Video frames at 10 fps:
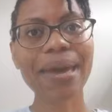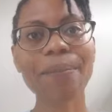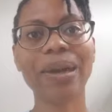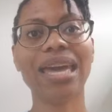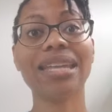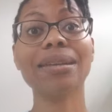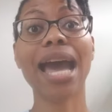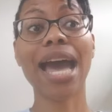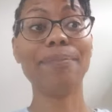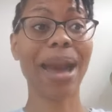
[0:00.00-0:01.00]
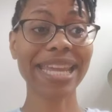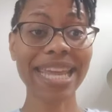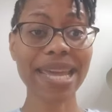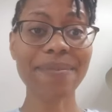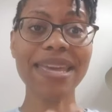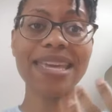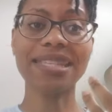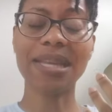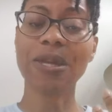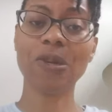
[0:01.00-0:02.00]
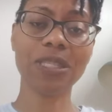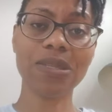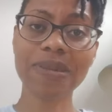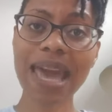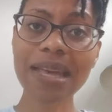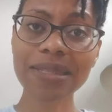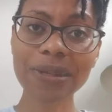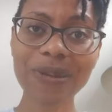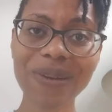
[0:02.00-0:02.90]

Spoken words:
But my name is Ngozi Ukazu,